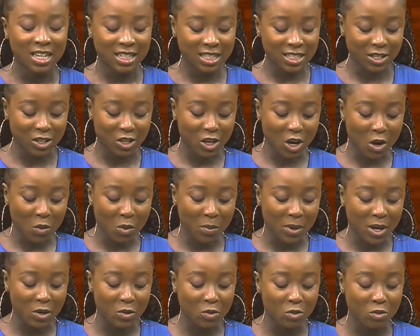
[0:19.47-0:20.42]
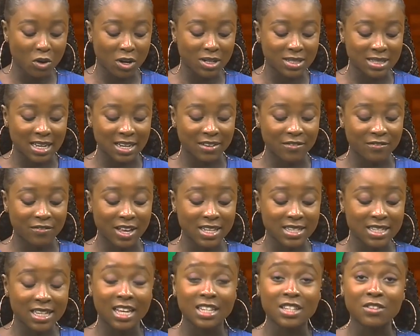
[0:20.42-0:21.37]
She's a young woman who runs an
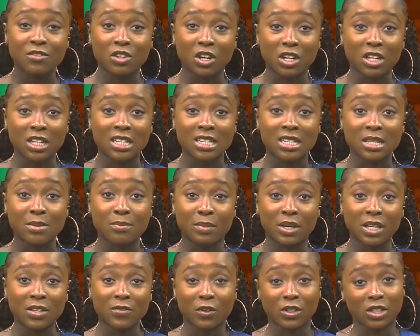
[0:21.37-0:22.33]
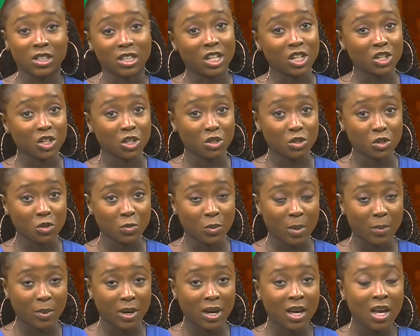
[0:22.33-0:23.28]
investigative journalism bit for the Nation
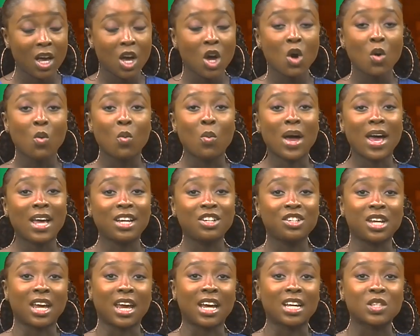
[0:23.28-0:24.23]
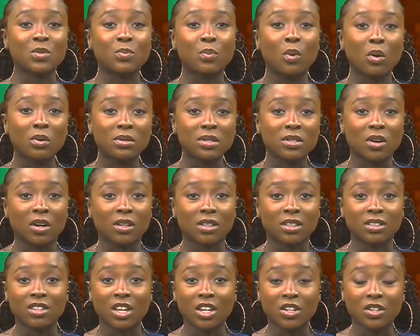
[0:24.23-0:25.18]
newspaper where she exposes
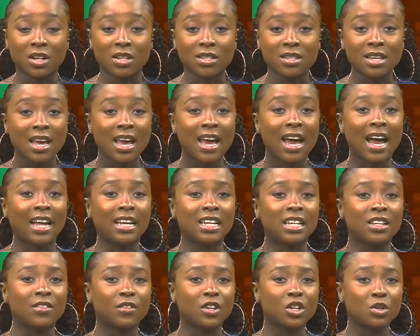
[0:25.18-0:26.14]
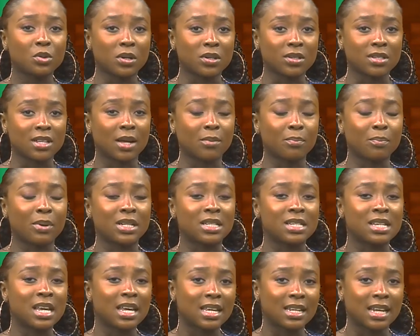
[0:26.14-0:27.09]
organizations and individuals that
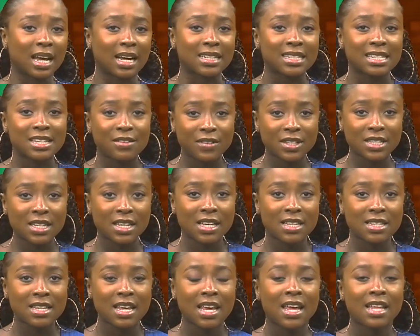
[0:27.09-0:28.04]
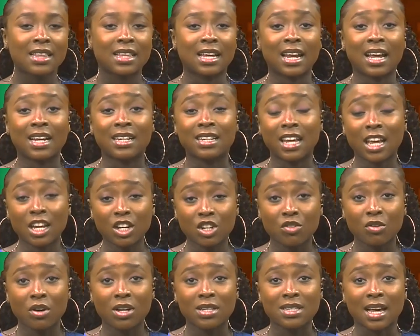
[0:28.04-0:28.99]
partake in activities that are
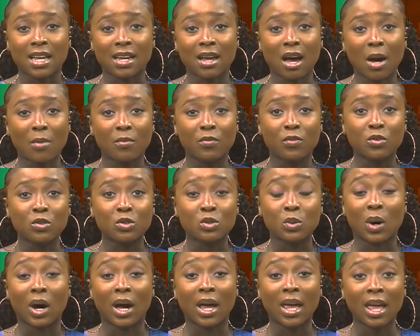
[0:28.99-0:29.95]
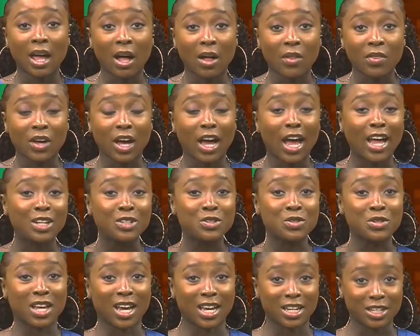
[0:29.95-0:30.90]
dangerous and harmful to our health and
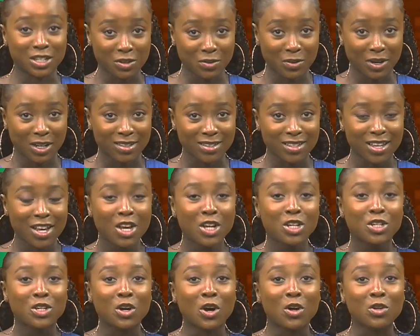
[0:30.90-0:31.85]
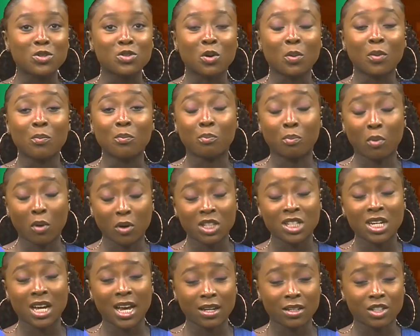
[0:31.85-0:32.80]
to Nigerians. She also
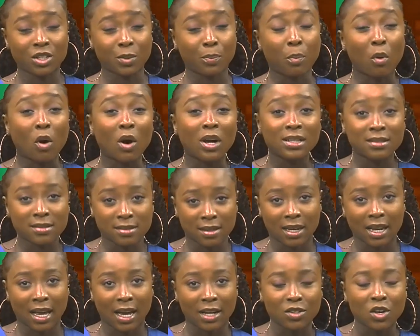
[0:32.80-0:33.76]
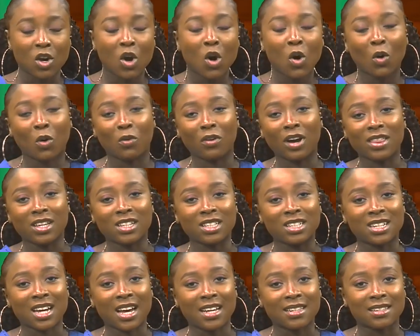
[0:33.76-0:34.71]
she points the light, or rather,
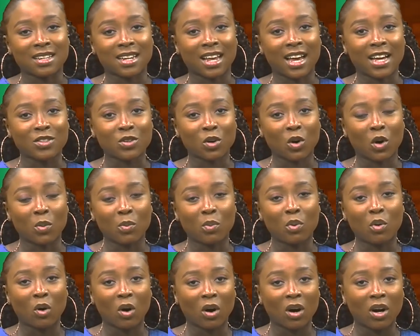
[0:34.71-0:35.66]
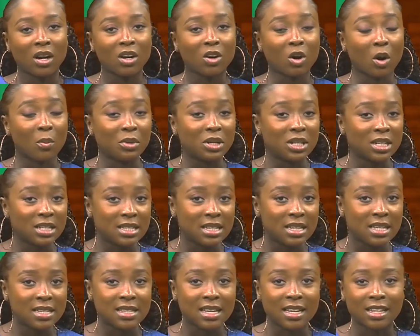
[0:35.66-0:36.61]
she shines the light on poor
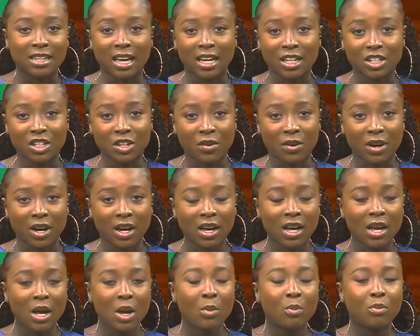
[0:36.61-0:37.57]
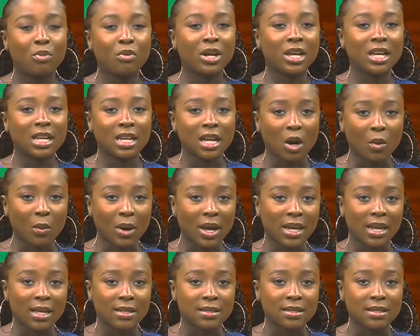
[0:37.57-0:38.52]
communities in Nigeria, bringing
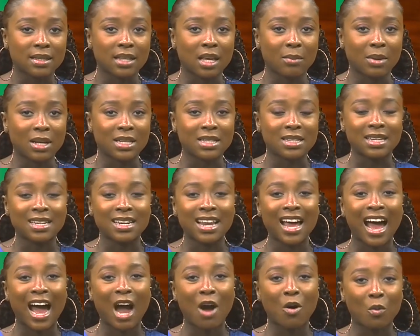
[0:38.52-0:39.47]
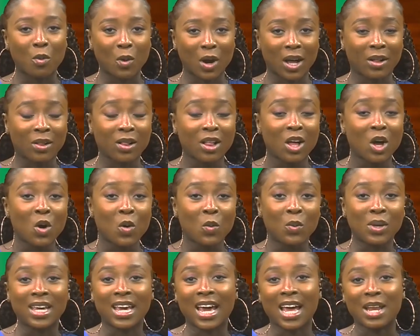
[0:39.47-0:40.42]
awareness to them and seeing how well
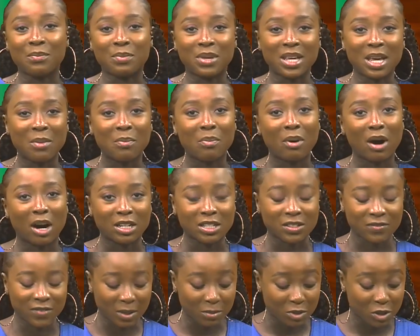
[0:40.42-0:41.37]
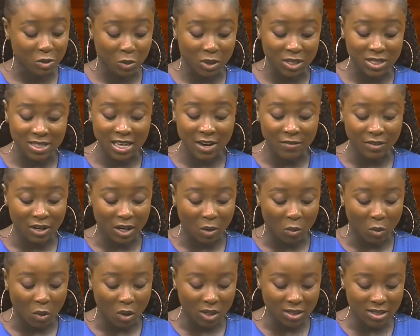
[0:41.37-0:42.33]
we can be a part of them. She's won several
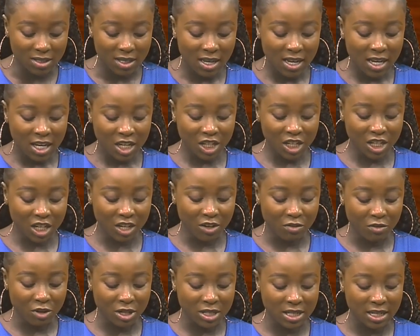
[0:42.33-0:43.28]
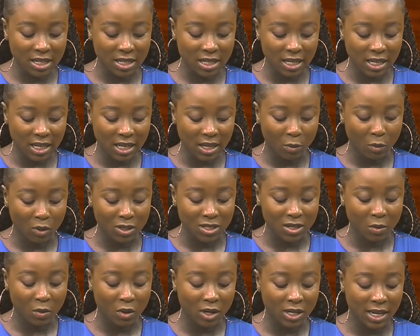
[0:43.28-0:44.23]
awards. She recently was
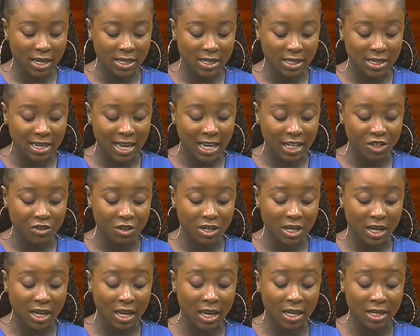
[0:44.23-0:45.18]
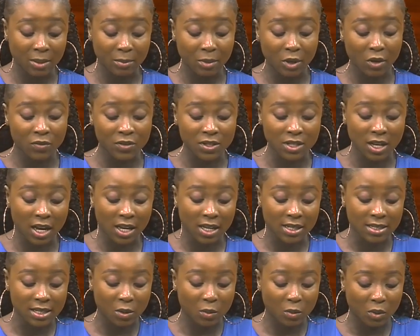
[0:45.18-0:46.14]
awarded the Nigerian Academy of
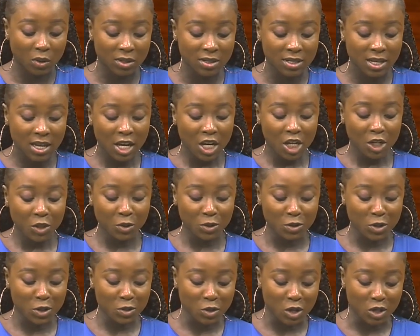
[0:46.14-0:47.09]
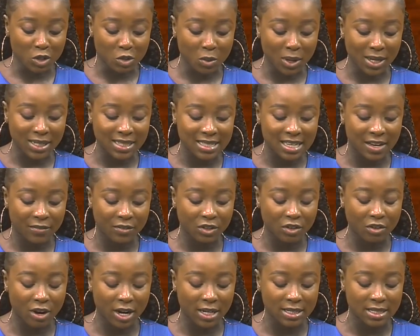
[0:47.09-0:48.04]
Science Awards. She was also a
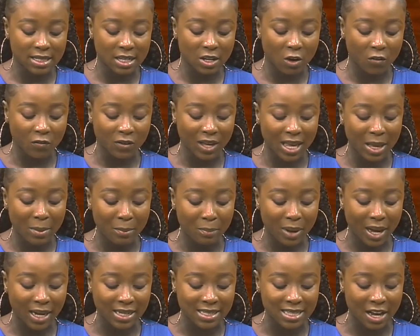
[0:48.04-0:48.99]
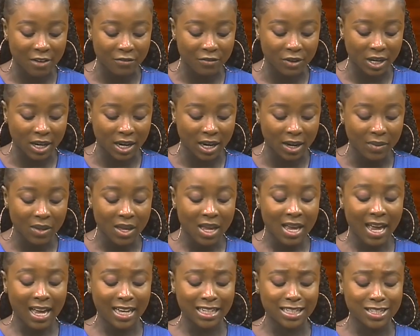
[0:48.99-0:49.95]
27 grantee of Impact Africa,
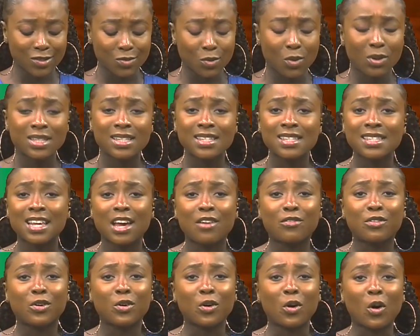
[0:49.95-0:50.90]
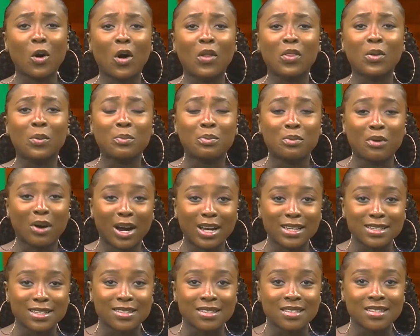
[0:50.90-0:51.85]
and she's won several other
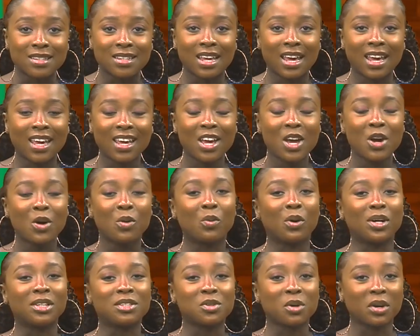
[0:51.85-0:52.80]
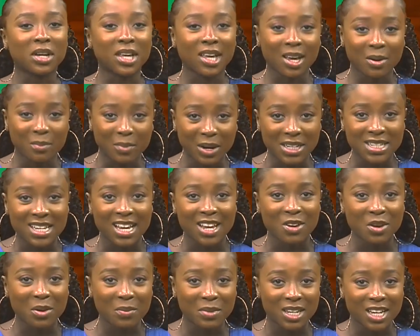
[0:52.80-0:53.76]
prizes. Today, we're talking about her
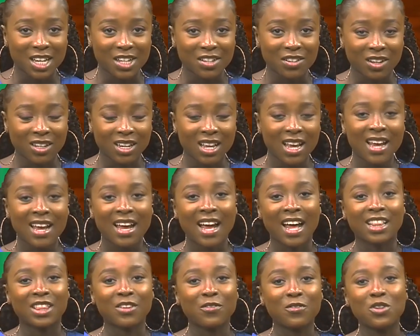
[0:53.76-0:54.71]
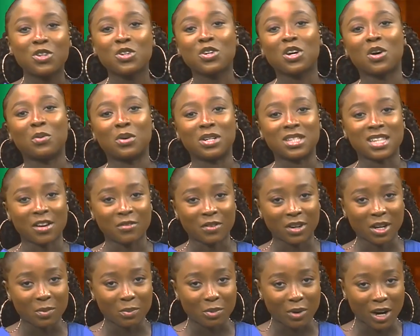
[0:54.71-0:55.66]
nomination at the Future Awards
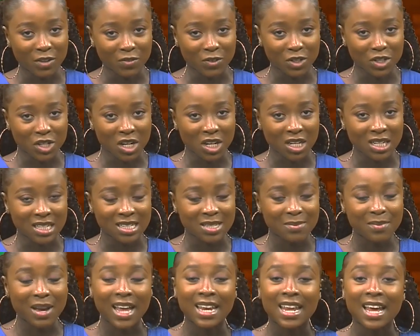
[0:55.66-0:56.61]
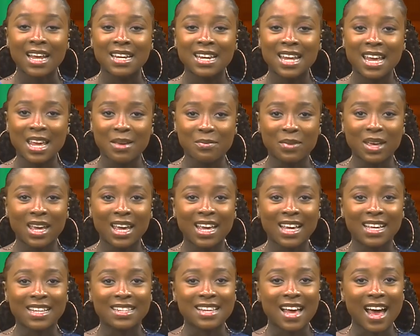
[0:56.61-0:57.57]
Africa Prize for Journalism, and her name
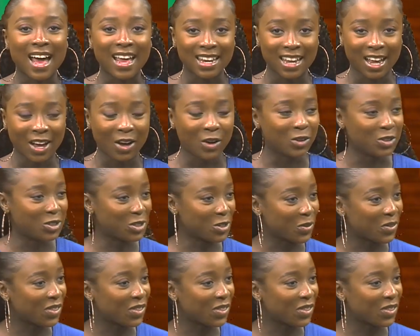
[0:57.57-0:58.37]
is Hannah Ojo.